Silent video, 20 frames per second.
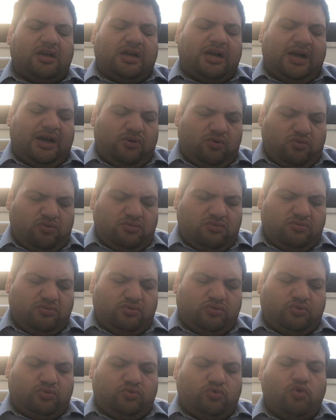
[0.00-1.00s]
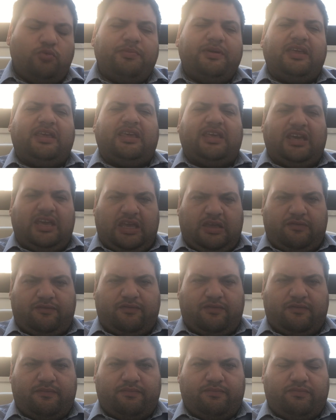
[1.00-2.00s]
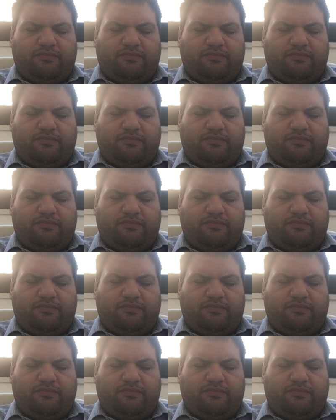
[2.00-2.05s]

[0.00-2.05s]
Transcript: how to behave.